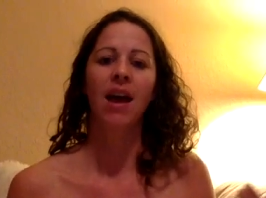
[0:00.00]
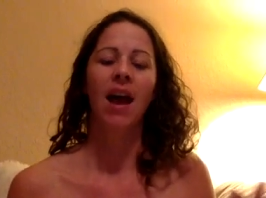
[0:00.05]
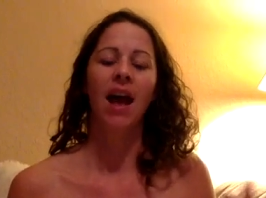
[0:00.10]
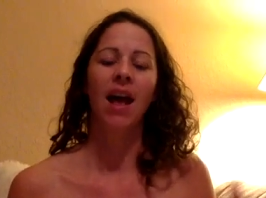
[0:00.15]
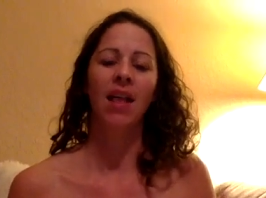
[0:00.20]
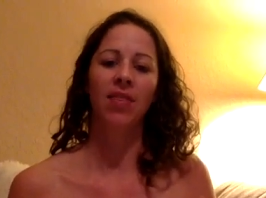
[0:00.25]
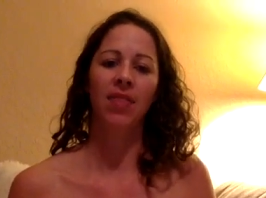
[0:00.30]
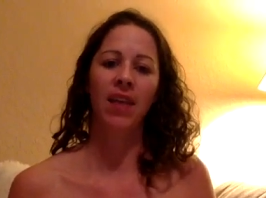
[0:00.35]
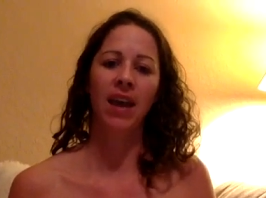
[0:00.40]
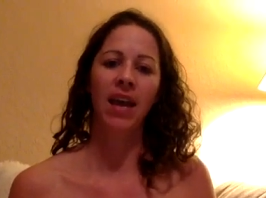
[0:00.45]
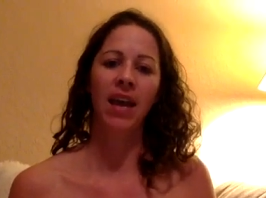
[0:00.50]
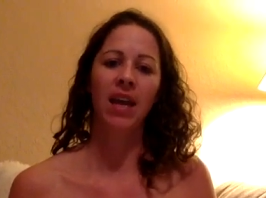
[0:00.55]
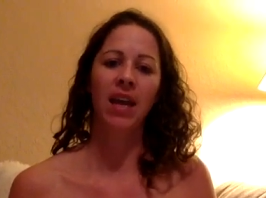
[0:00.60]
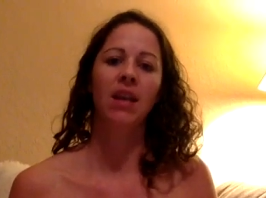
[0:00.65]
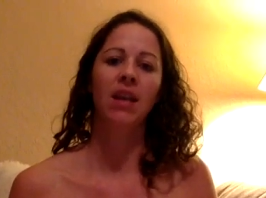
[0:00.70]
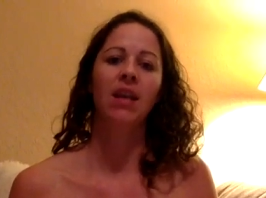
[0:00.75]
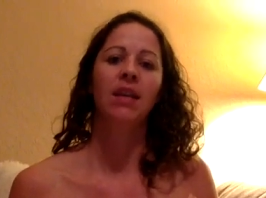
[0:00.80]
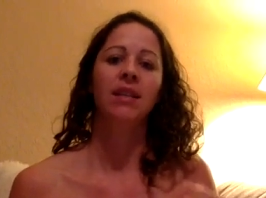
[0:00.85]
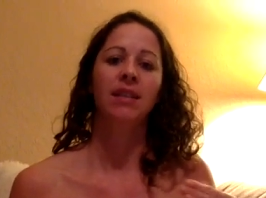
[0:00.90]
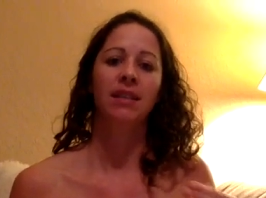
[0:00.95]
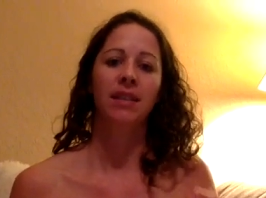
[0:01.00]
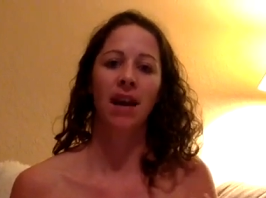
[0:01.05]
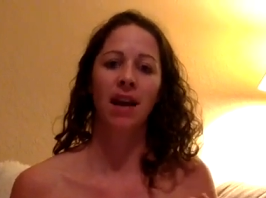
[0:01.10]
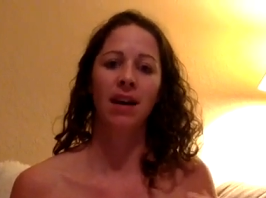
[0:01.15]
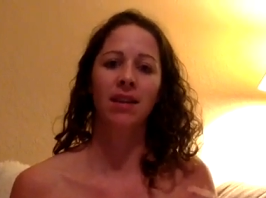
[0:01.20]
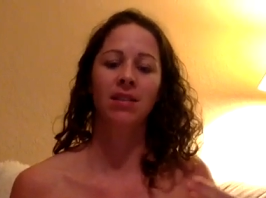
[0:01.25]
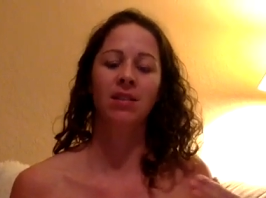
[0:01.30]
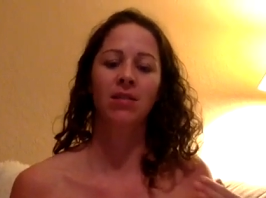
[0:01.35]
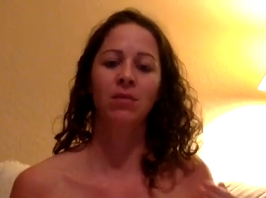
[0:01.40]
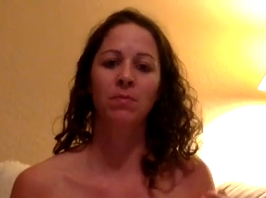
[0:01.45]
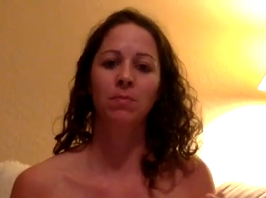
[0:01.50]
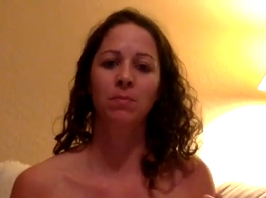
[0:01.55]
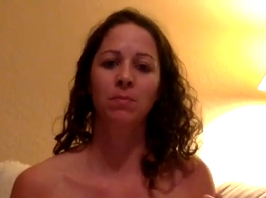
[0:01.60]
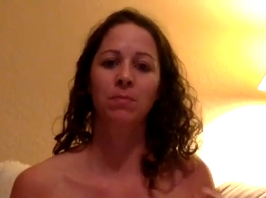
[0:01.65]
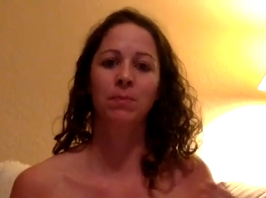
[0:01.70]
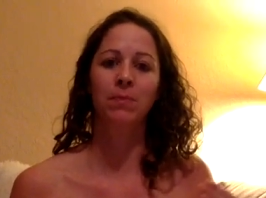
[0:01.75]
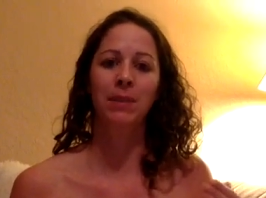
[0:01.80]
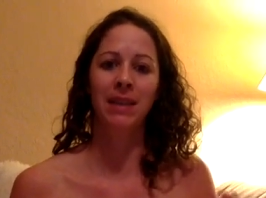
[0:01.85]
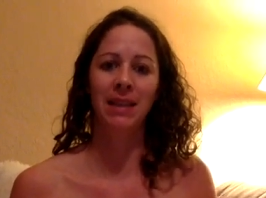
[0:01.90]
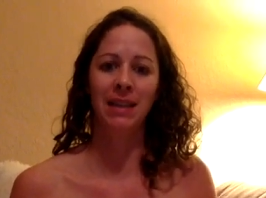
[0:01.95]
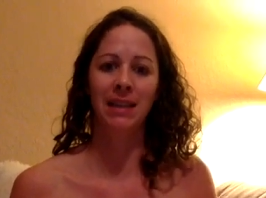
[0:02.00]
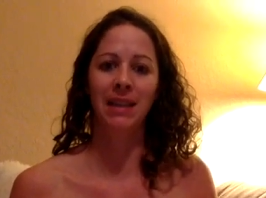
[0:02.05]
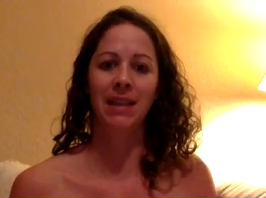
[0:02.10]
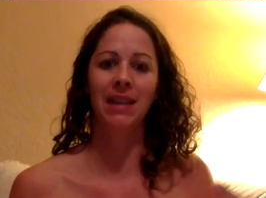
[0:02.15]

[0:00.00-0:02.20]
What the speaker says: and then start to be